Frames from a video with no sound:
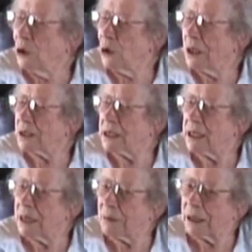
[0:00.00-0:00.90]
and who else
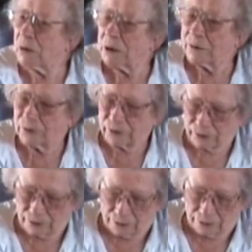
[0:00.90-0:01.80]
did I make one,
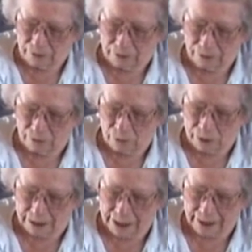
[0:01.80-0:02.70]

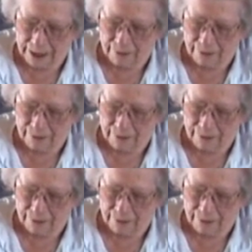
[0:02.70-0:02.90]
one like